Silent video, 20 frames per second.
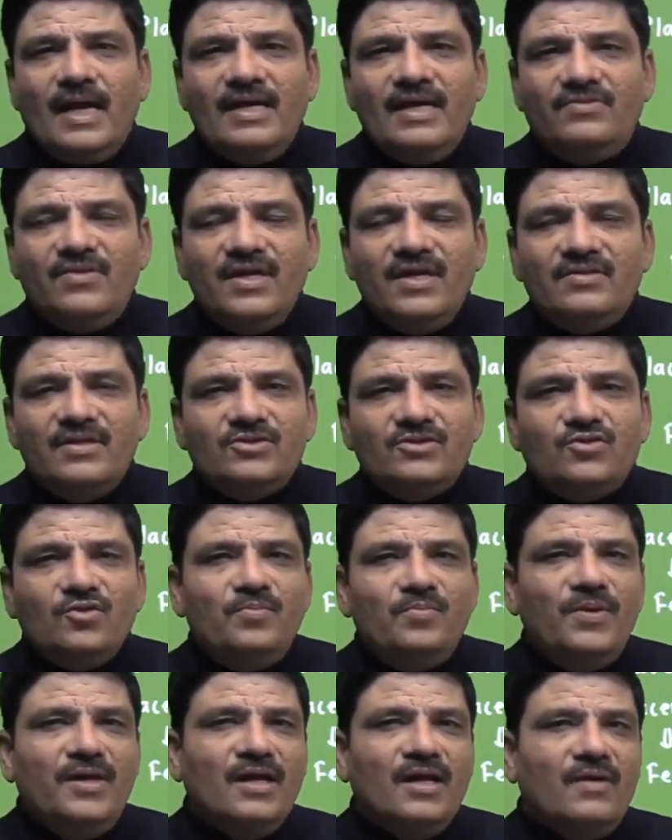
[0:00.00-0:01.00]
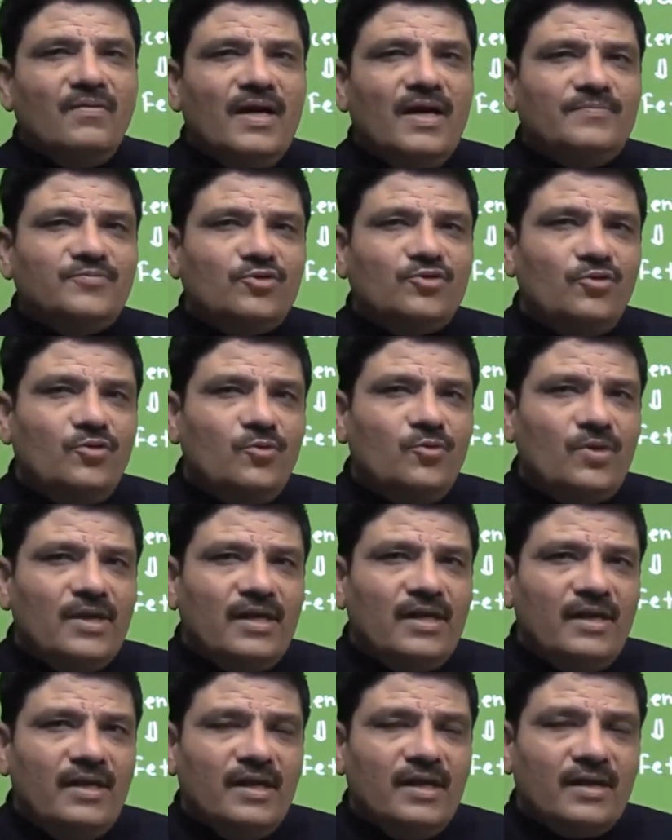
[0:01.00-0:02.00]
I think this should be now
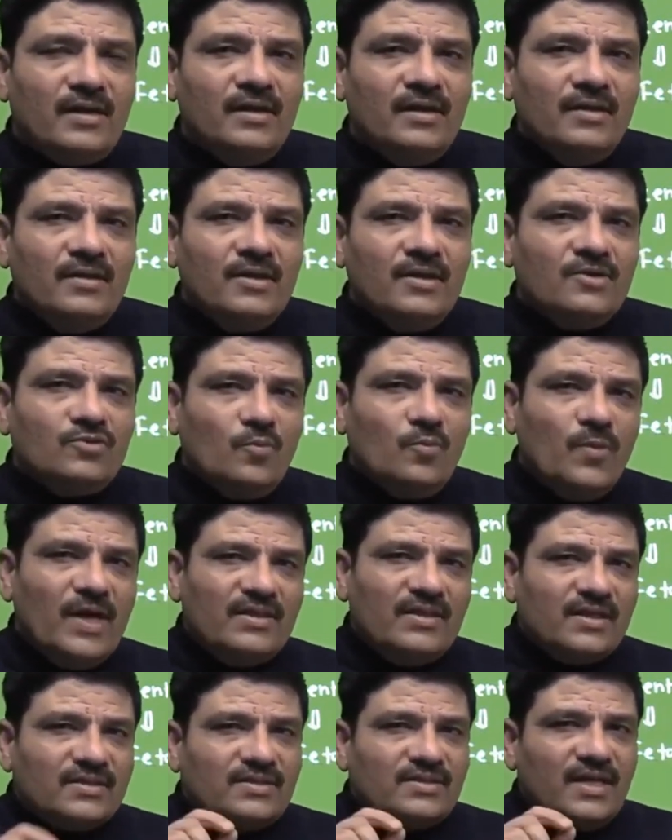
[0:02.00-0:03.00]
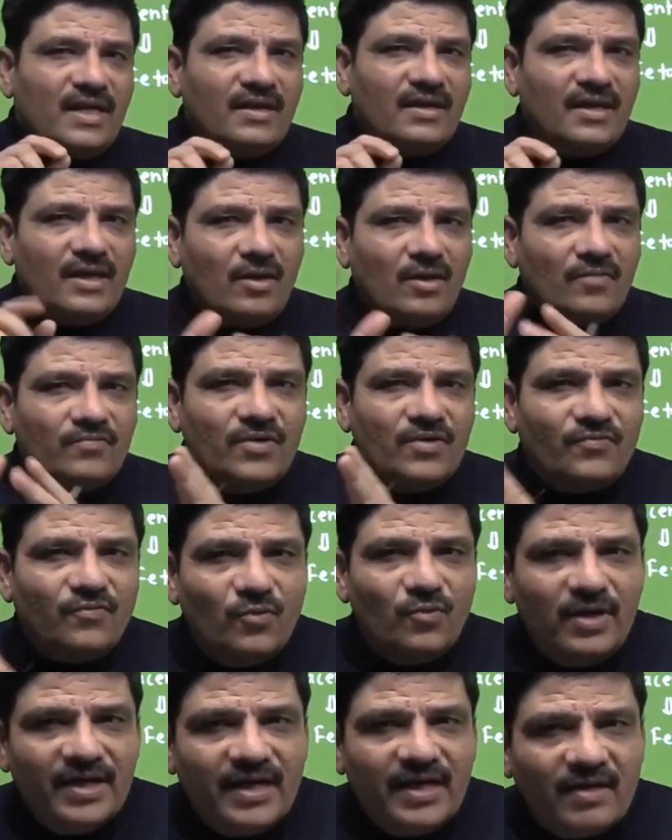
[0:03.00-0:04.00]
absolutely clear. So when the signal of the
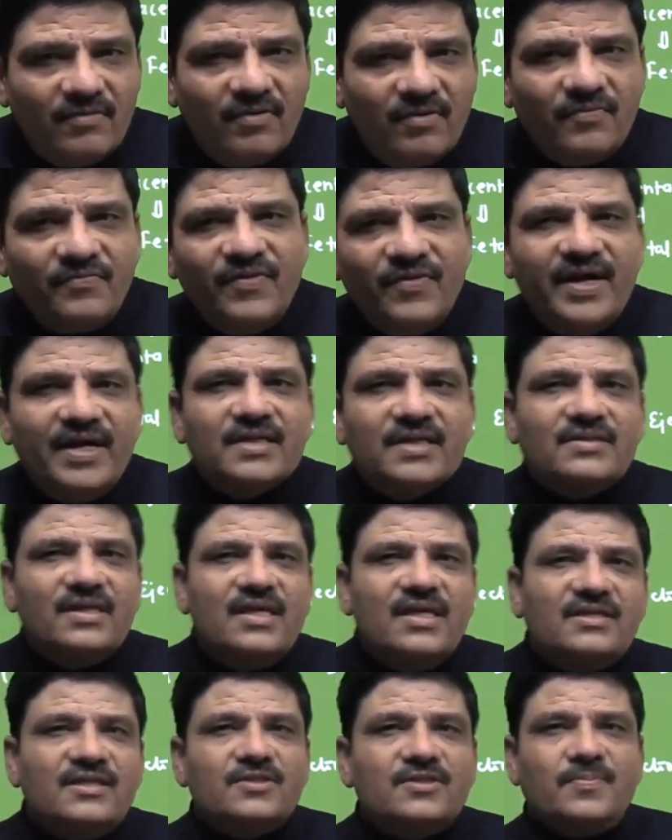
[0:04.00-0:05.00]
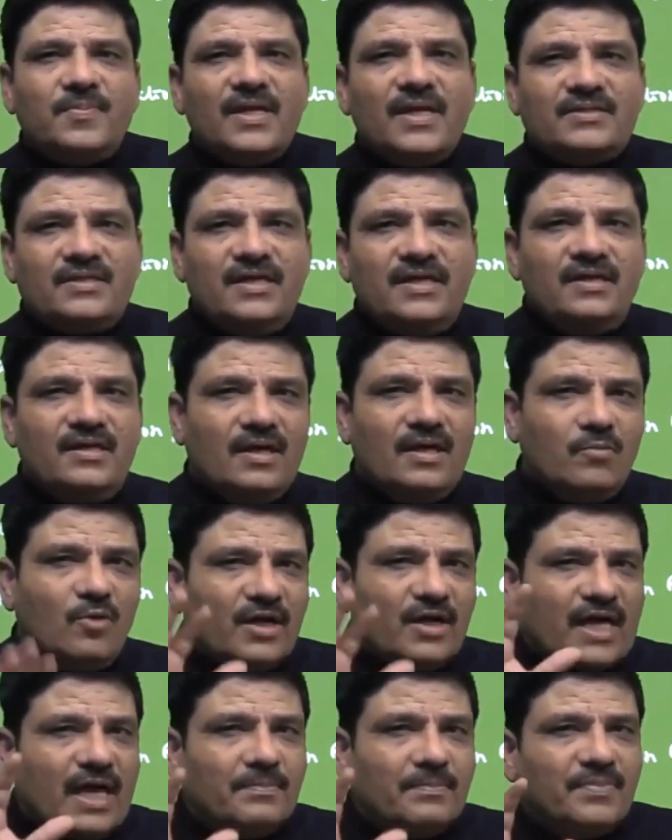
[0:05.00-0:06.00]
fully developed fetus reaches placenta,
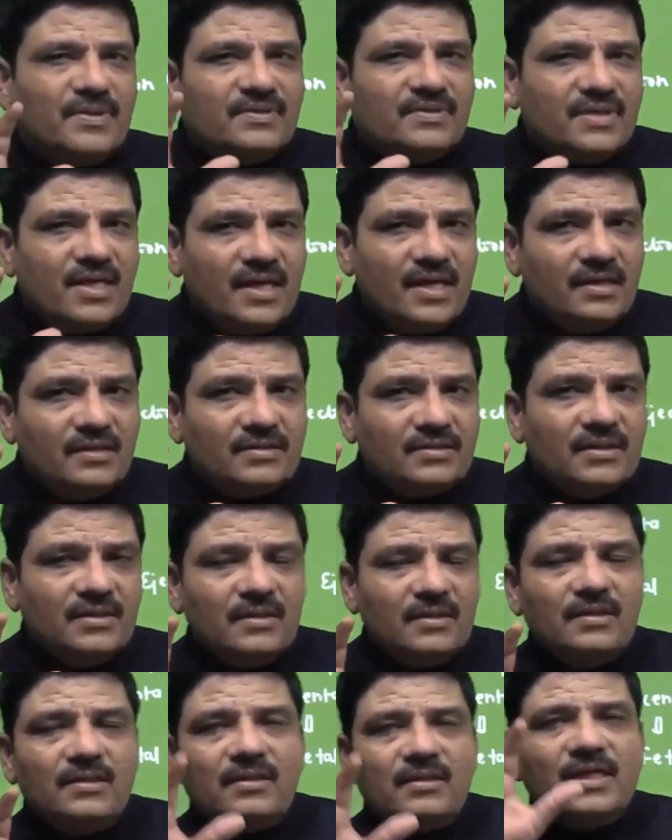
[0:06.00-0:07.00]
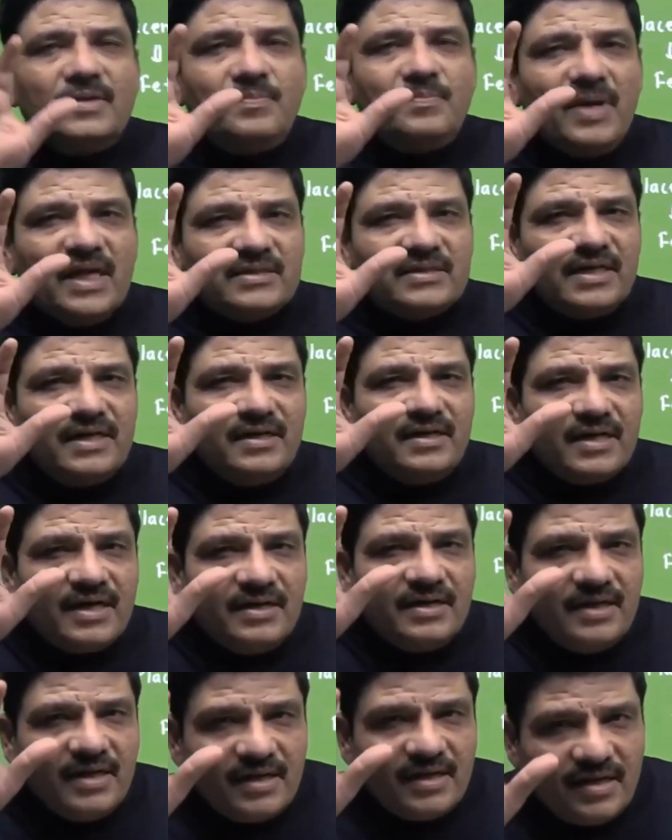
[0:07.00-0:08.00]
what happens is that placenta
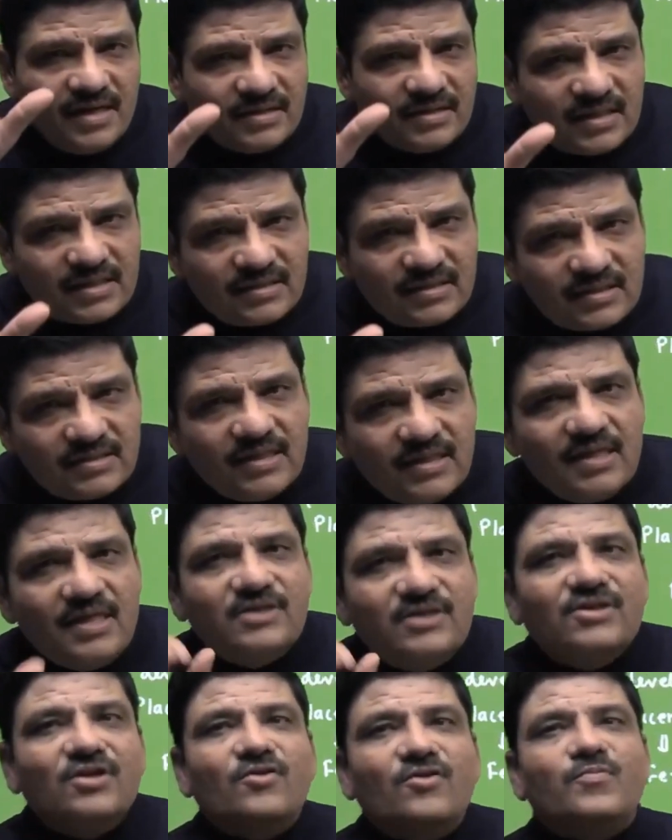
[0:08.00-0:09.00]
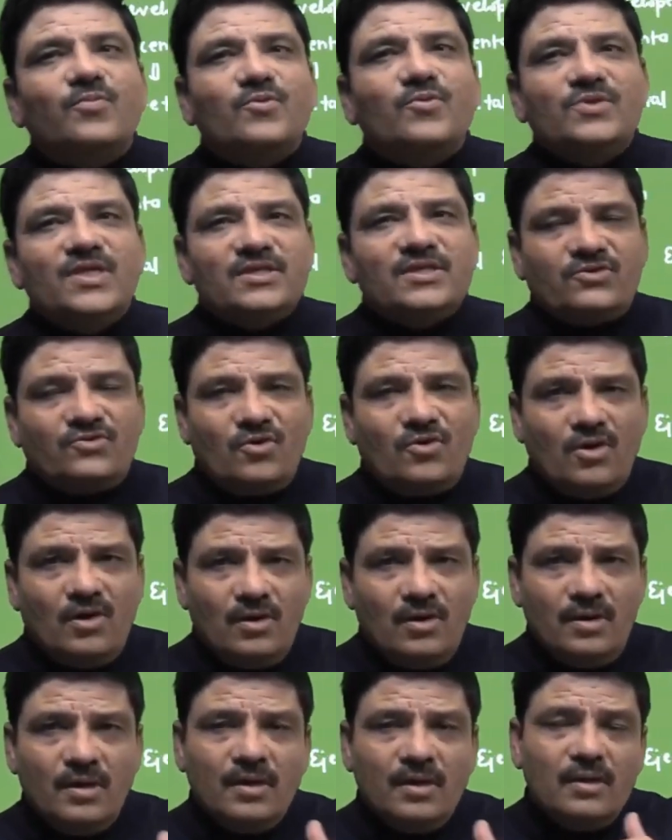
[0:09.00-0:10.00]
decreases the secretion of
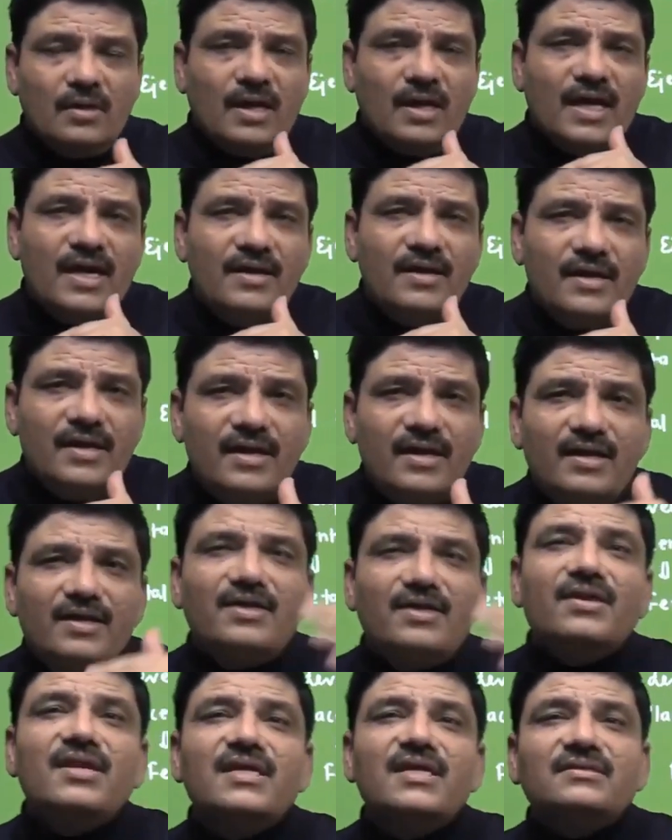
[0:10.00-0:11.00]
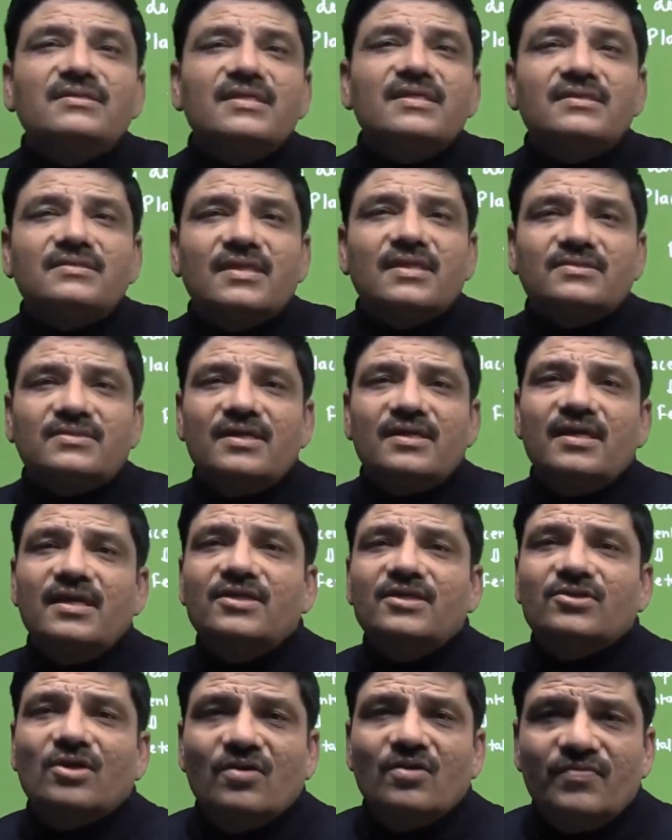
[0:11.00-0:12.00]
progesterone and increases the
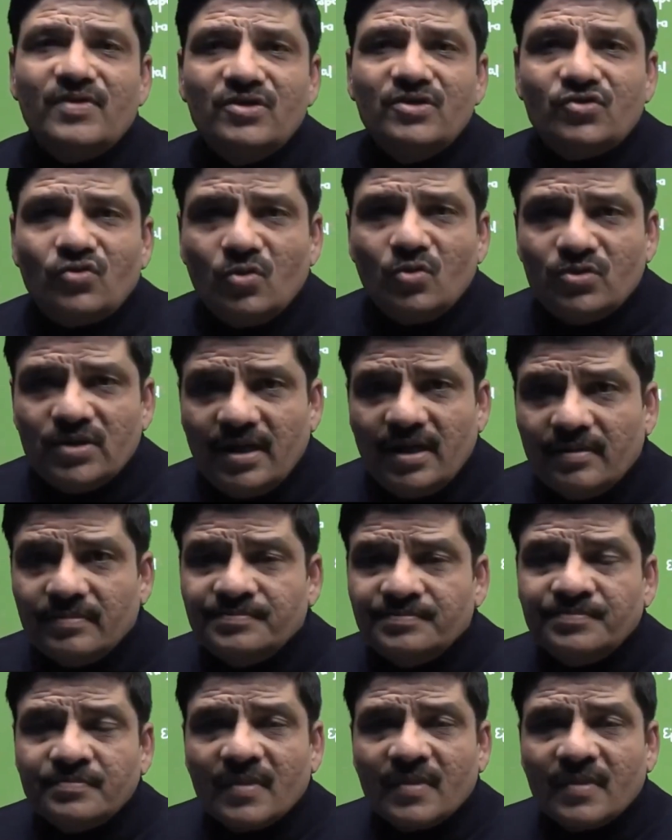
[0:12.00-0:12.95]
secretion of estrogen.